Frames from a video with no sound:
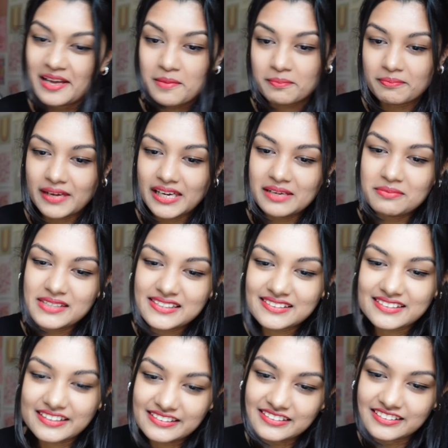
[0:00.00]
Maybe
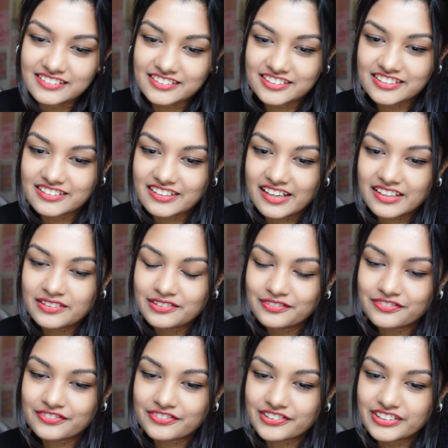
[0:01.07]
Xander. I could
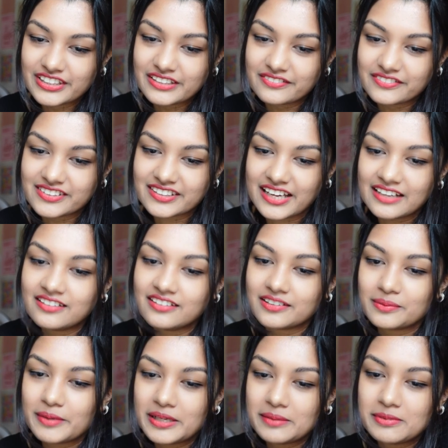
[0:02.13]
forgive Xander
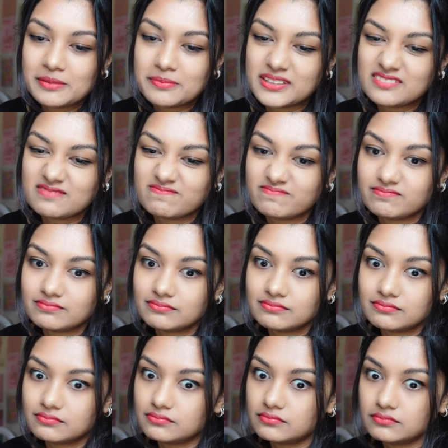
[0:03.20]
maybe, but
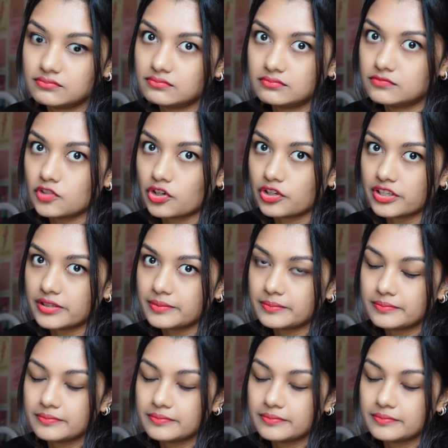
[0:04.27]
not him.